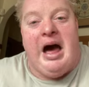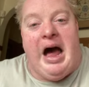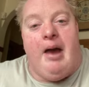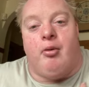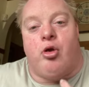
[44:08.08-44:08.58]

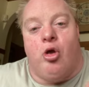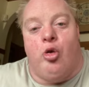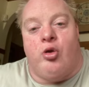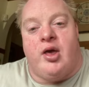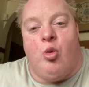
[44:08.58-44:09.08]
I am a good
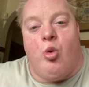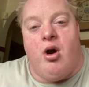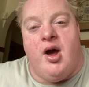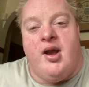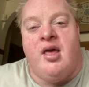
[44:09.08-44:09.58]
looking
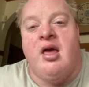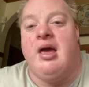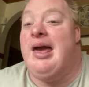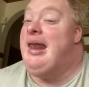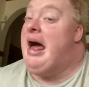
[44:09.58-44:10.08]
one,
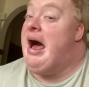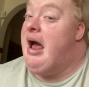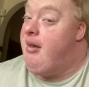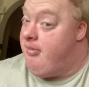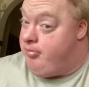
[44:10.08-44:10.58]
and
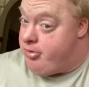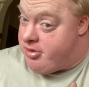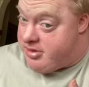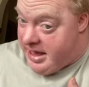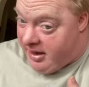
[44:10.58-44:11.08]
I am
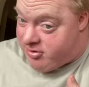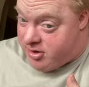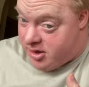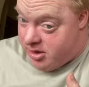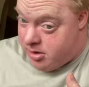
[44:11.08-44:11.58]

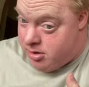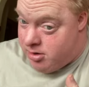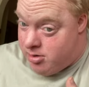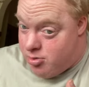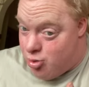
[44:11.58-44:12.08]
sexy
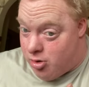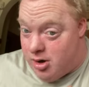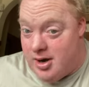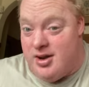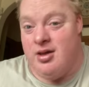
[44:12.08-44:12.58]

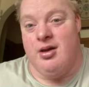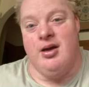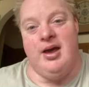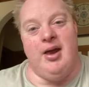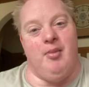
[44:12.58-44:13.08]
one
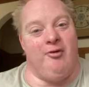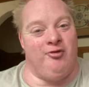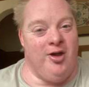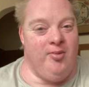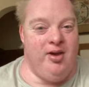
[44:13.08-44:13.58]
in my
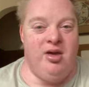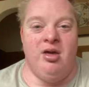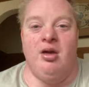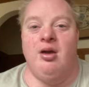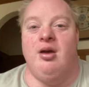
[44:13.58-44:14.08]
family.
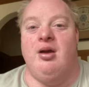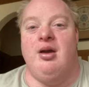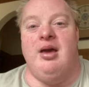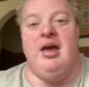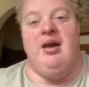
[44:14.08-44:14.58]

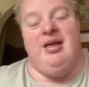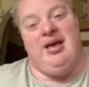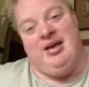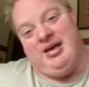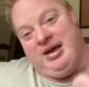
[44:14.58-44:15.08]

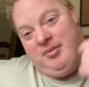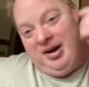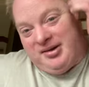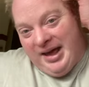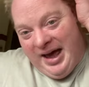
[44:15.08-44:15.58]
And
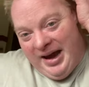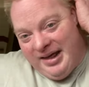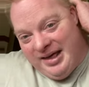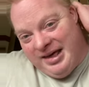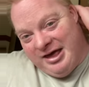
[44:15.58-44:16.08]
my dad
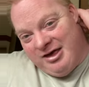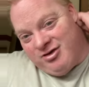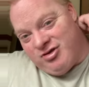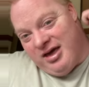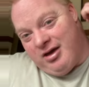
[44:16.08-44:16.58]

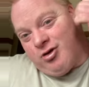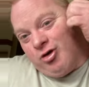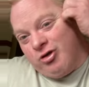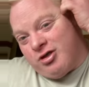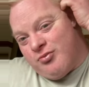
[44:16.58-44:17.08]
is the
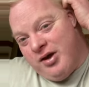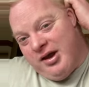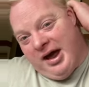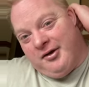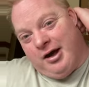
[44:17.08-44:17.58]
coolest
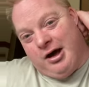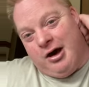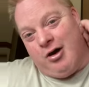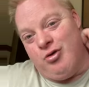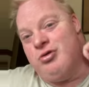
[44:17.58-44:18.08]
man I
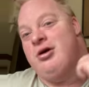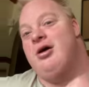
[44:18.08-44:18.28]
know.